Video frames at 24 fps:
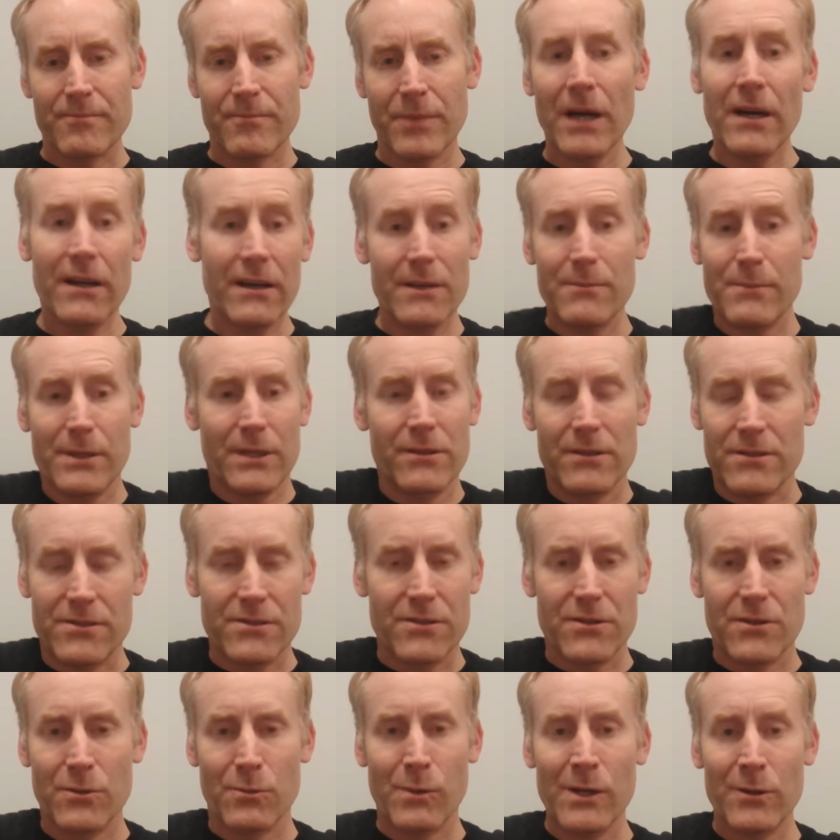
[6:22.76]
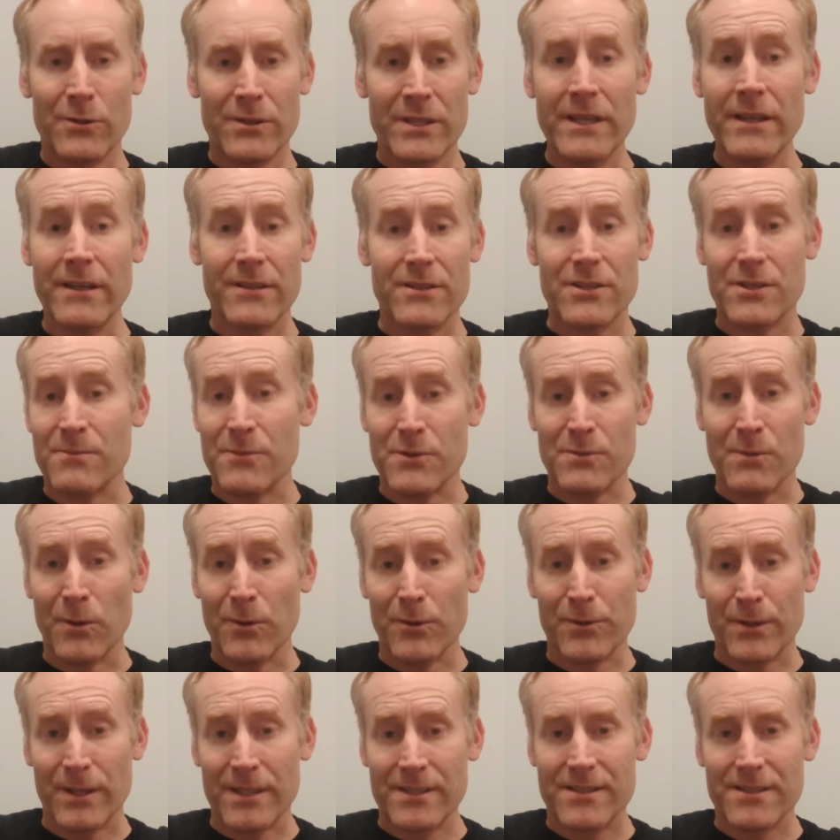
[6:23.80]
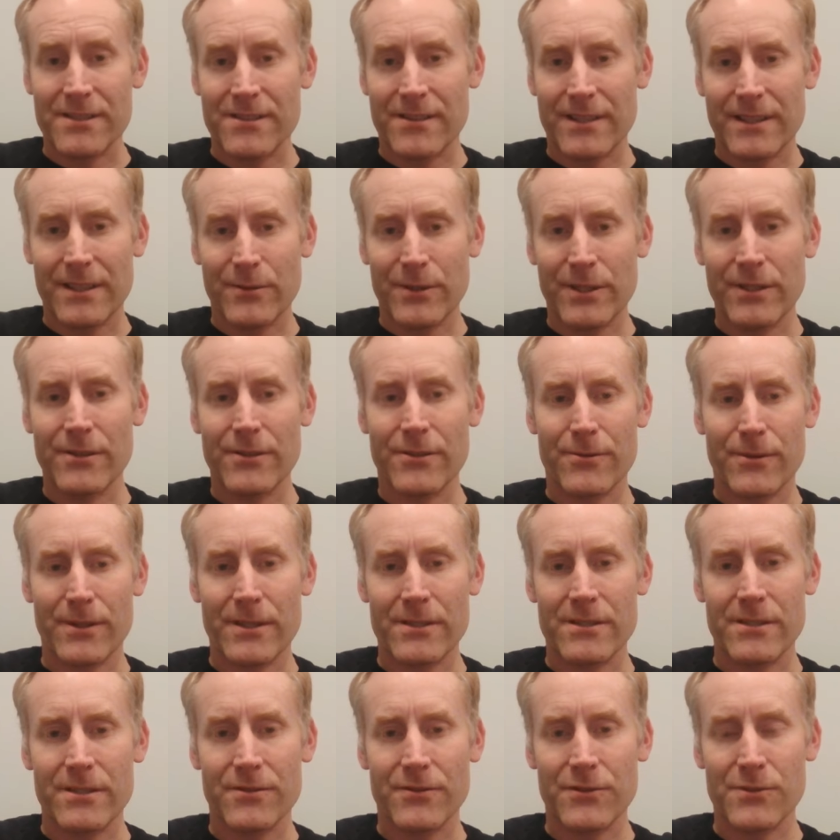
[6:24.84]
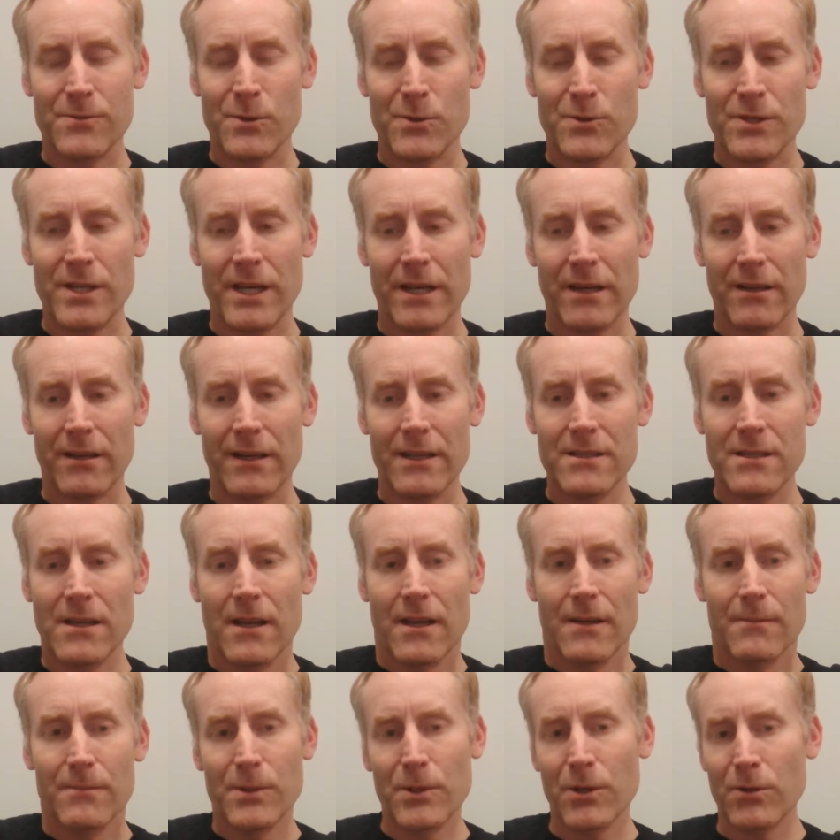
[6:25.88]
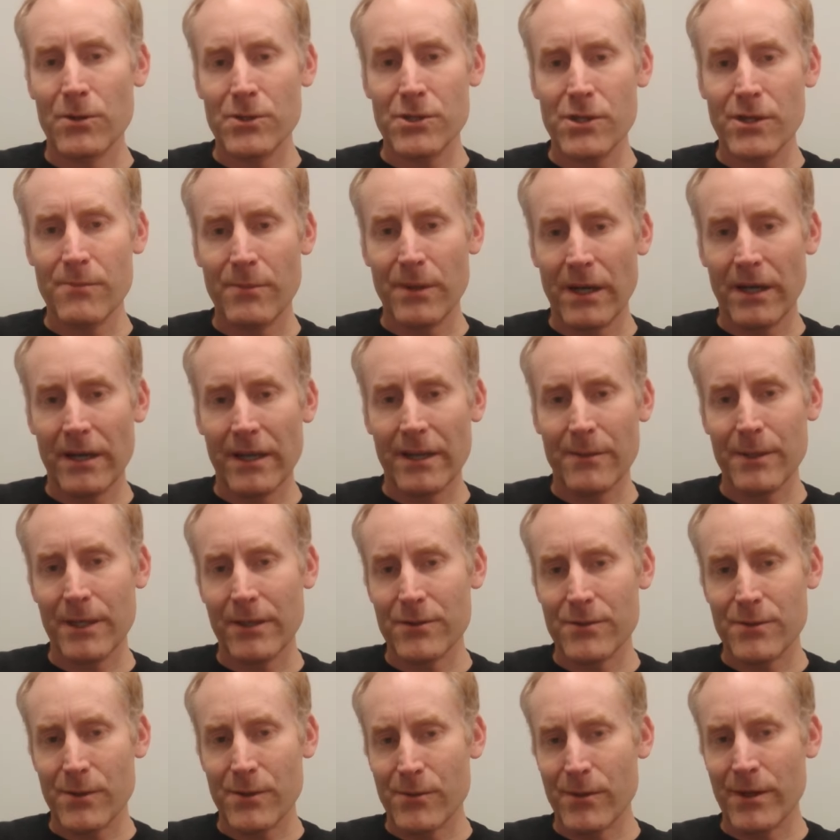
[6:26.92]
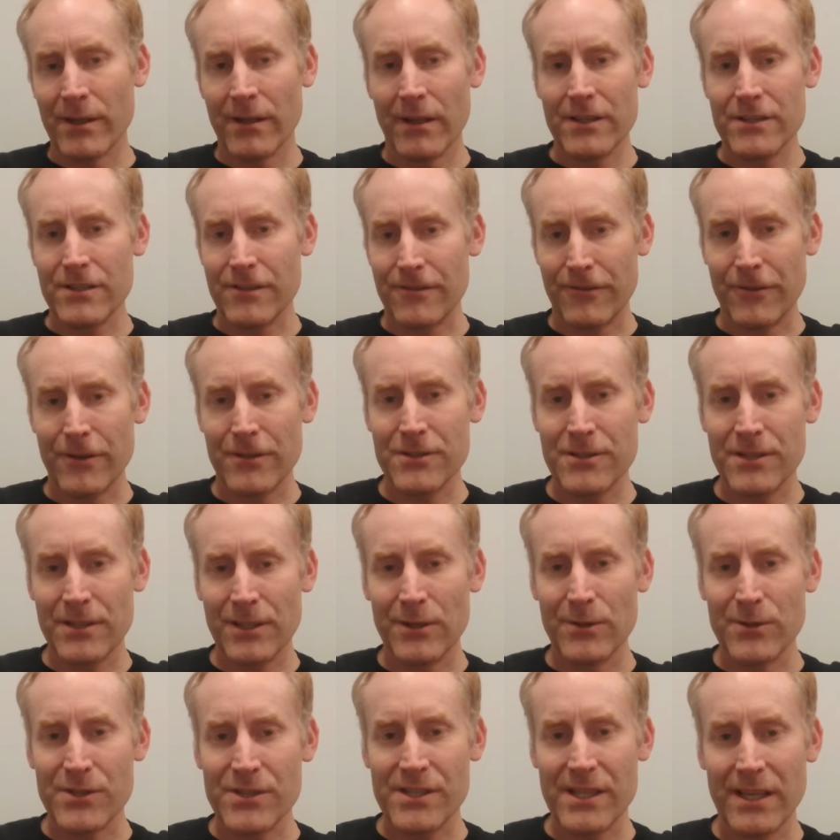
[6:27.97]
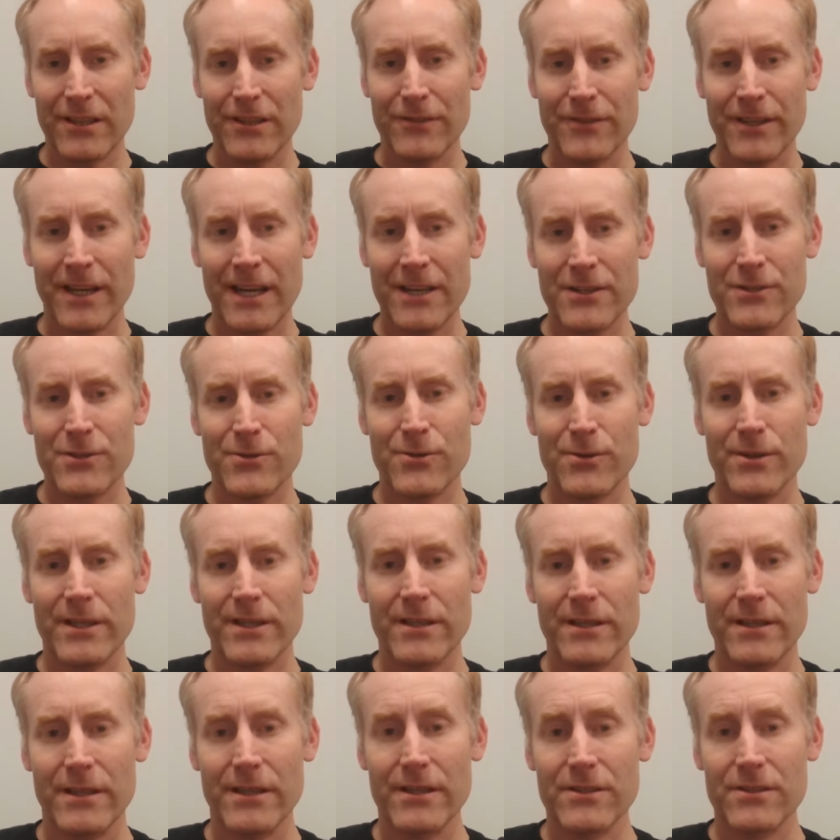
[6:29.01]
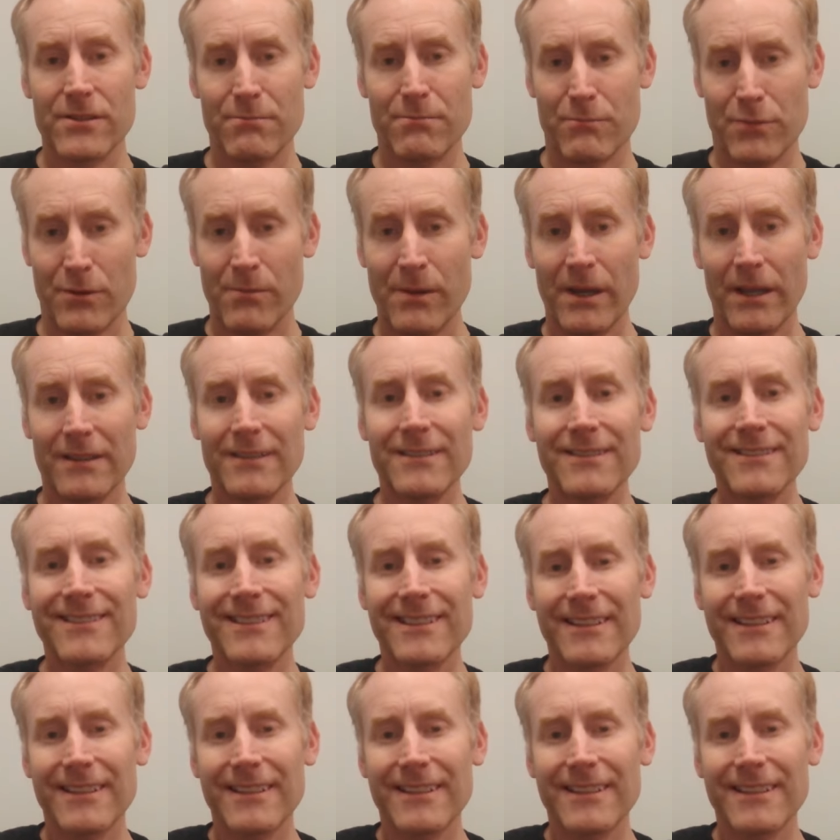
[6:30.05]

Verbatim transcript: partly because the world needed some small thrusters, right? There were no thrusters for small satellites, but also partly because we realized the first thing you'll sell off an asteroid is propellant.